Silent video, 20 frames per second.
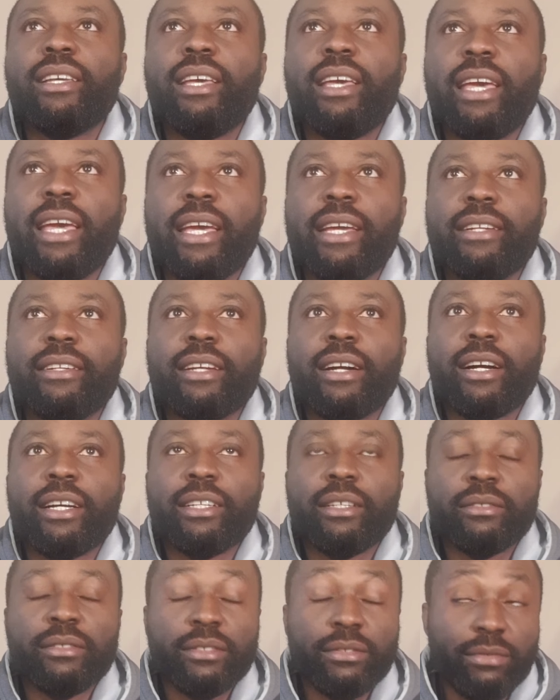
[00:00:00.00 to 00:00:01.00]
and
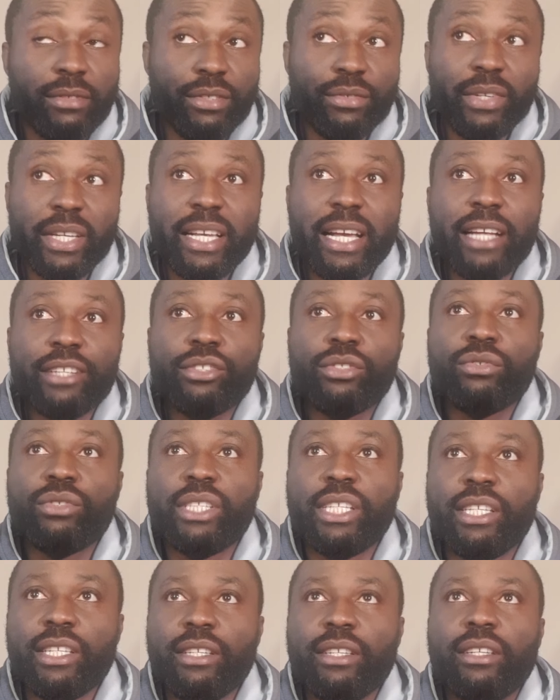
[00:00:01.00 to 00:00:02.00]
uh, in regards to
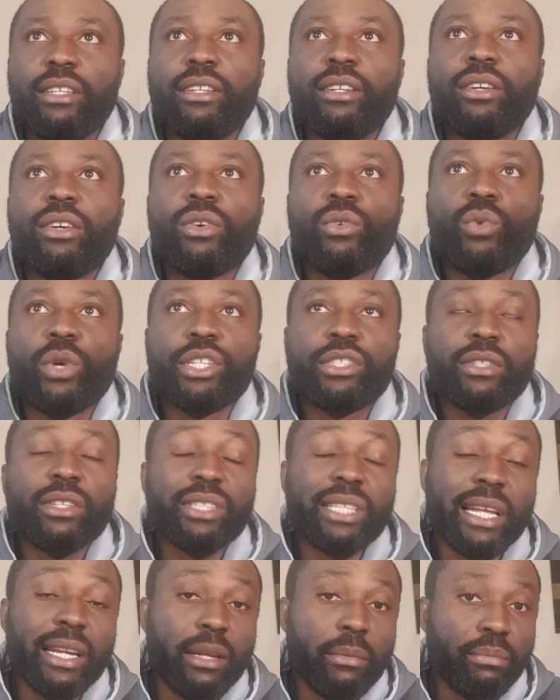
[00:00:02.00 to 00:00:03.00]
the question
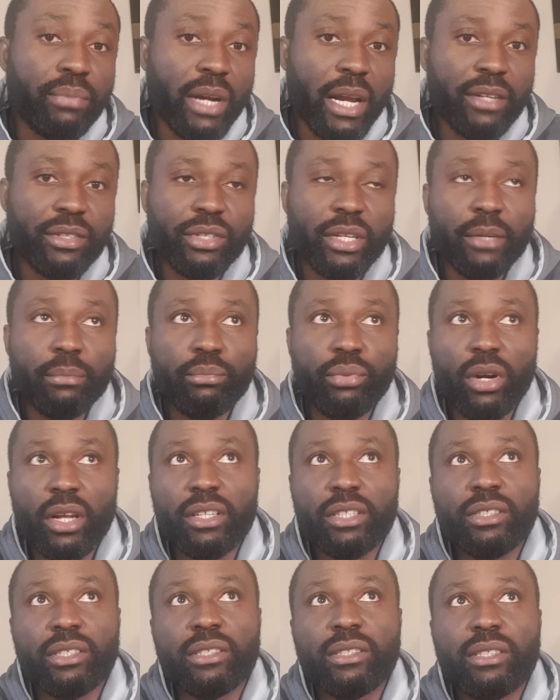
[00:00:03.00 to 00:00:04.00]
that the brethren,
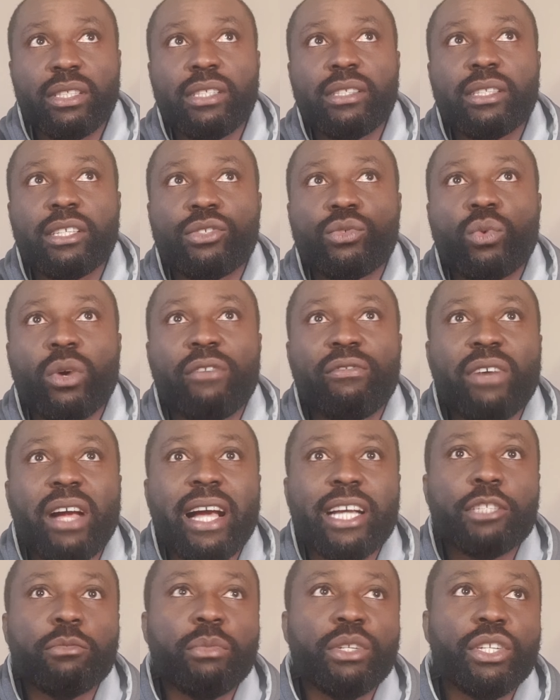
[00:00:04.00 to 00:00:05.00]
brothers and sisters who have
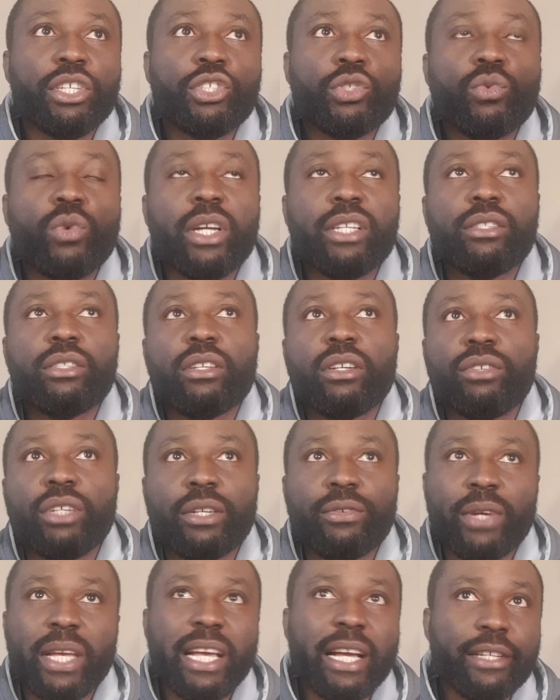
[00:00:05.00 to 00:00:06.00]
asked me this question in
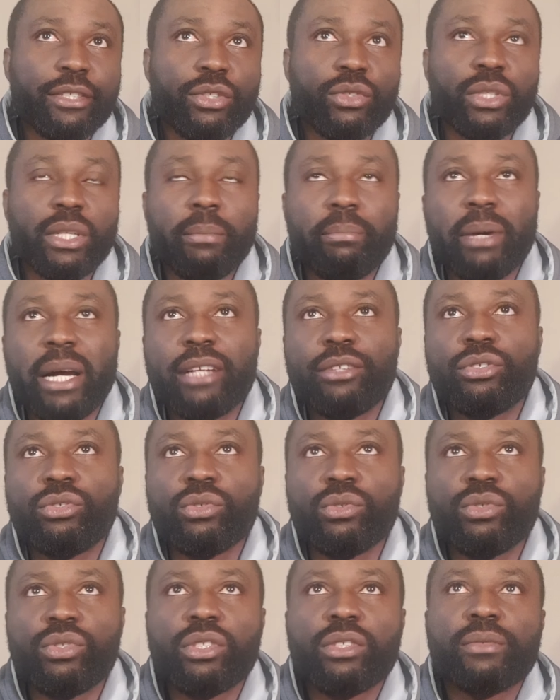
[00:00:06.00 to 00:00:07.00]
regards to the
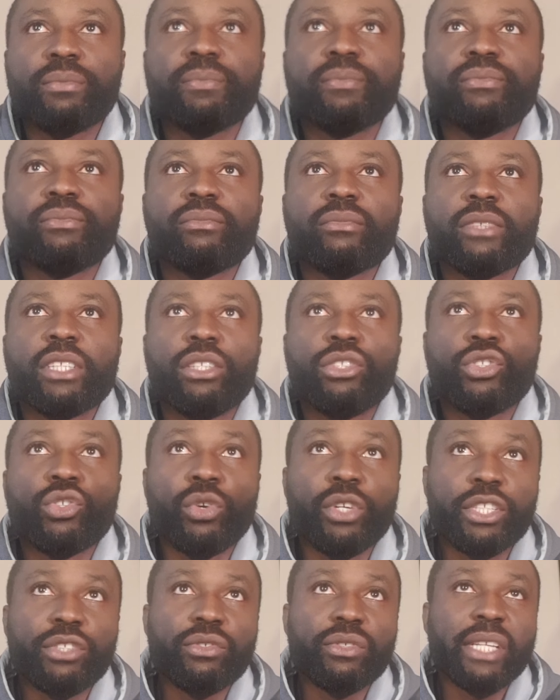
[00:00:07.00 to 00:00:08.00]
Bantus. So
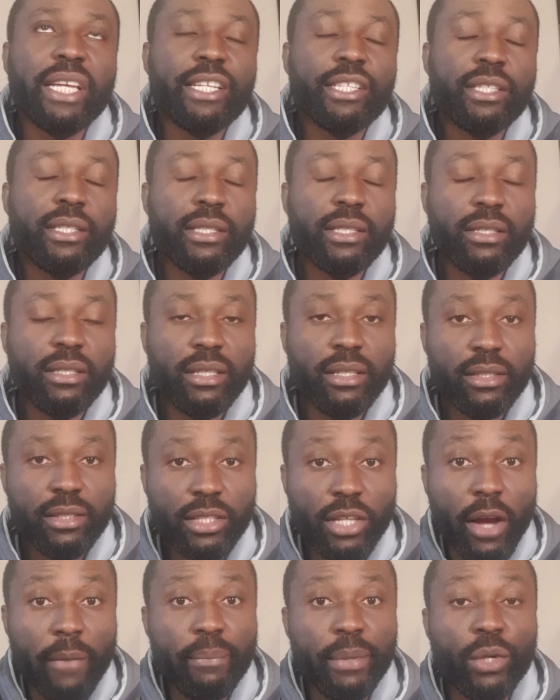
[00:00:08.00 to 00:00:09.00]
in today's
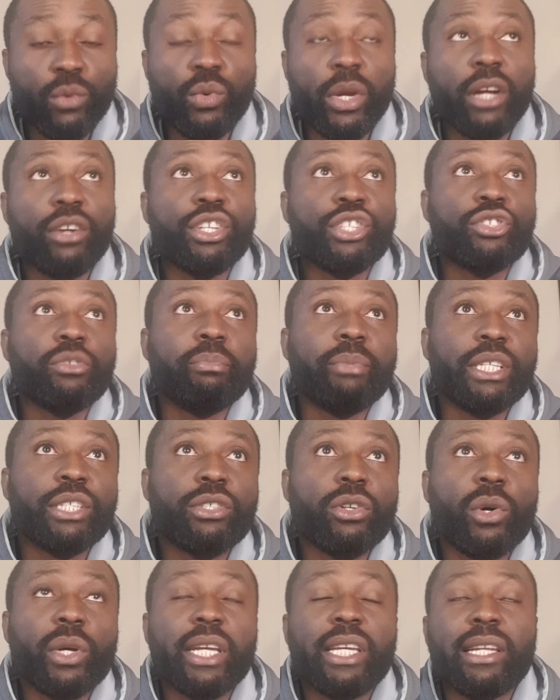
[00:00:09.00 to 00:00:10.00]
topic, we're going to be
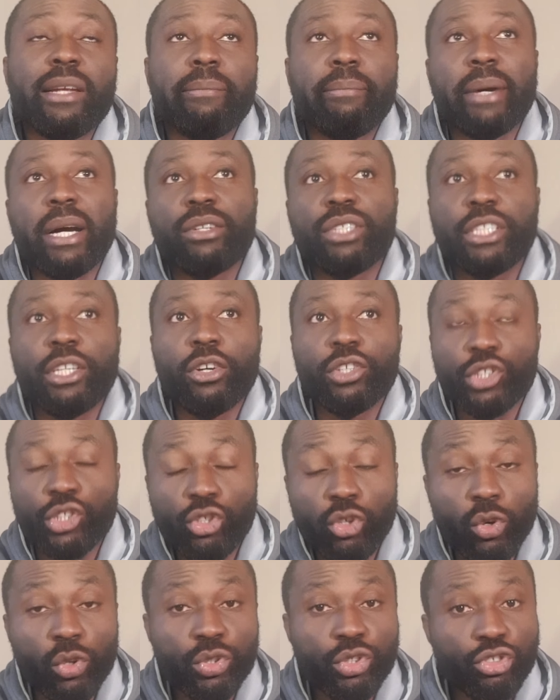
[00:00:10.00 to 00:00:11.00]
talking about the
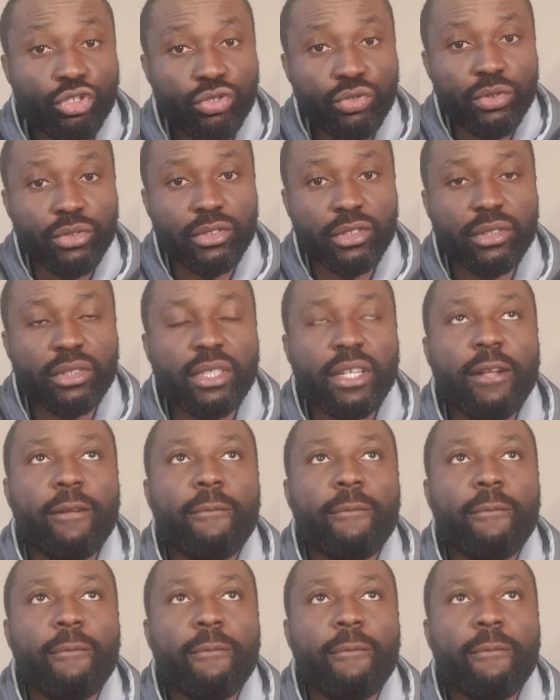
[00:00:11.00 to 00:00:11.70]
untold truth